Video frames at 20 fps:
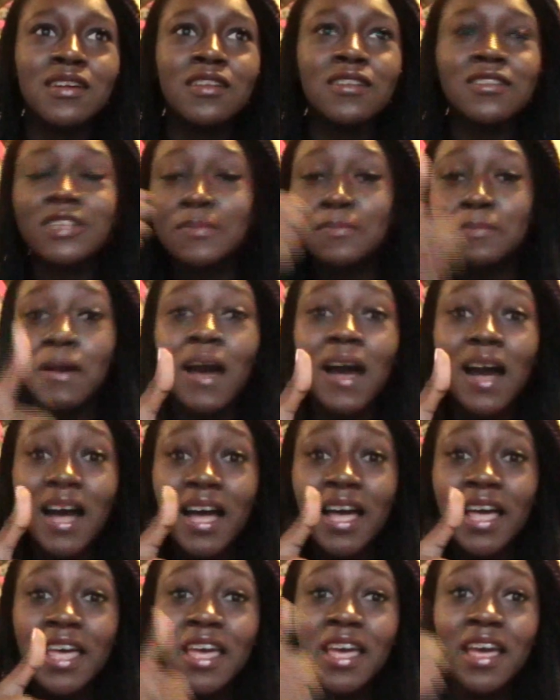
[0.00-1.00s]

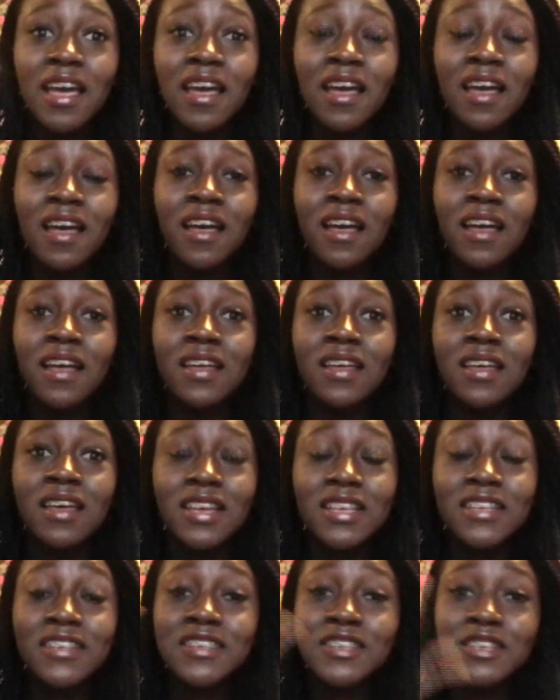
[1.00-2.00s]
Spy,
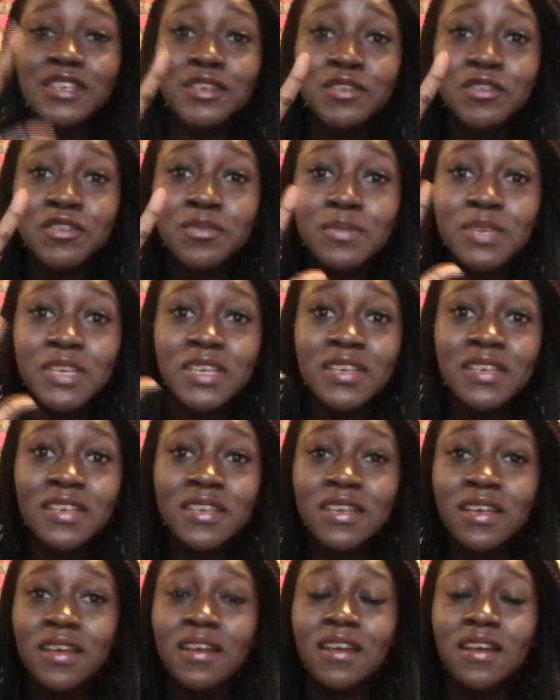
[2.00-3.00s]
Excuse Me,
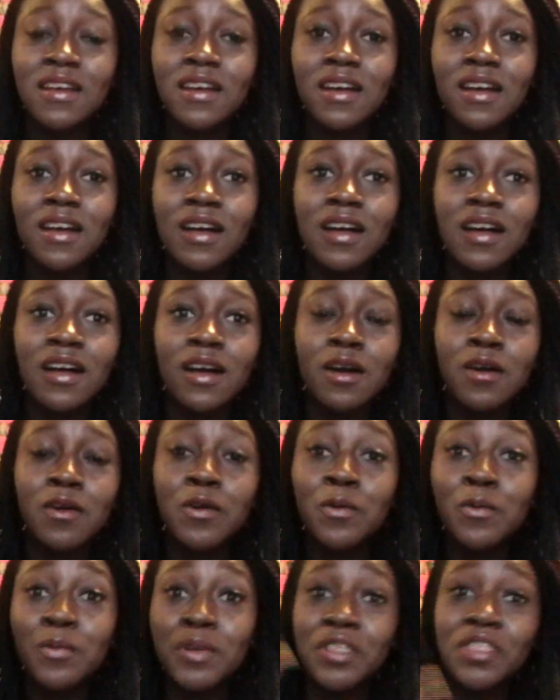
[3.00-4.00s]

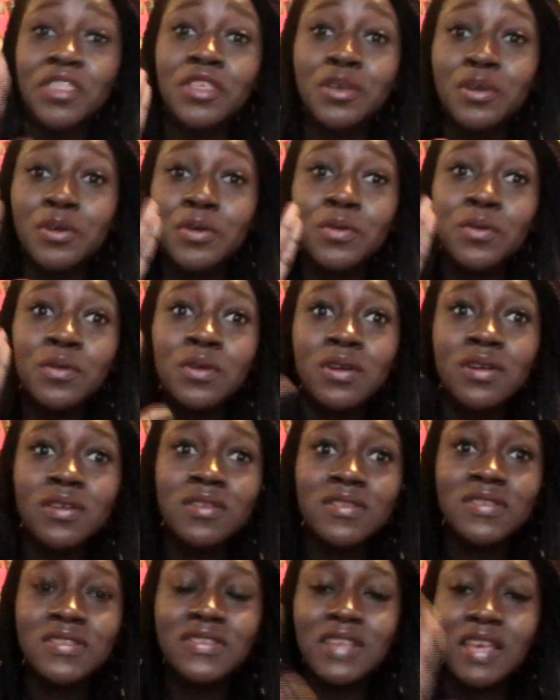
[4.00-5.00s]
With You,
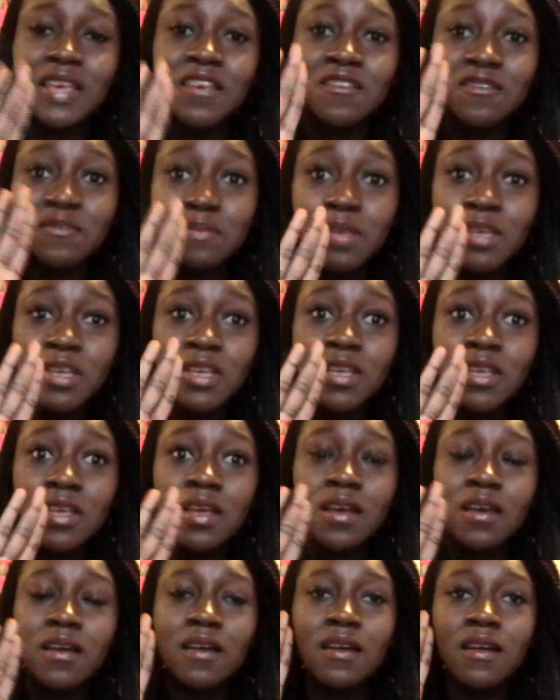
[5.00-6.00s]
Save Me,
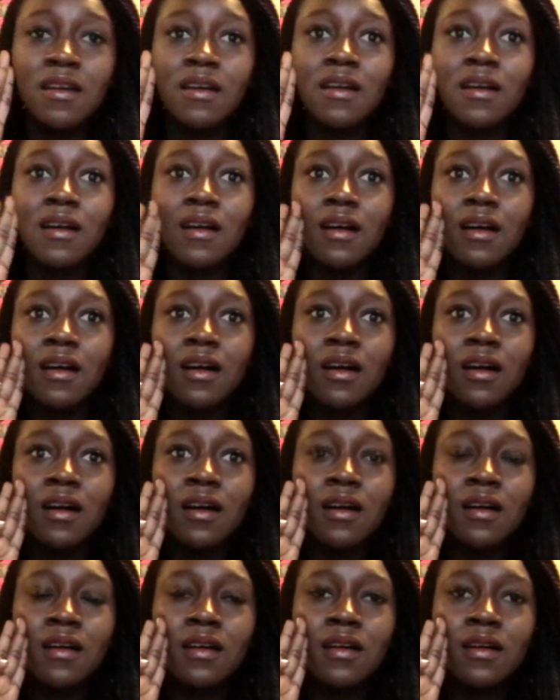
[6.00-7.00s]

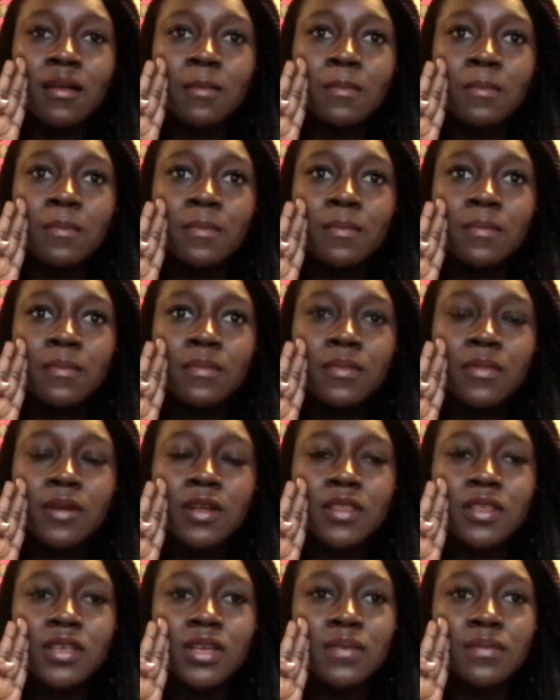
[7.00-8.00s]
I
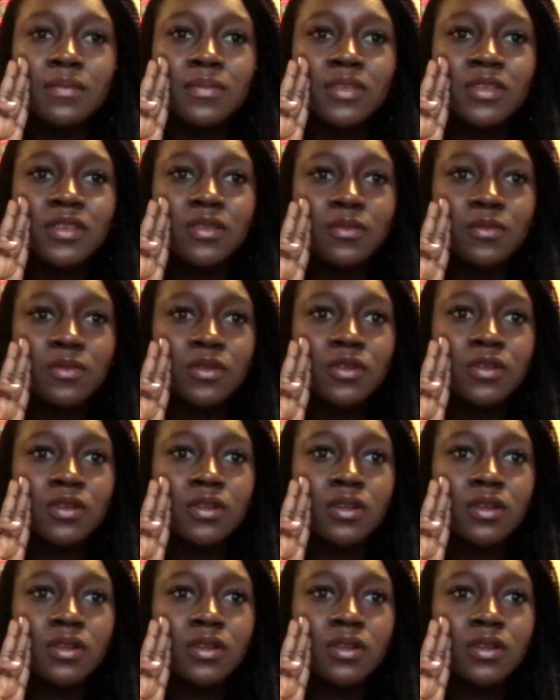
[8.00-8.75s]
think I'm missing one.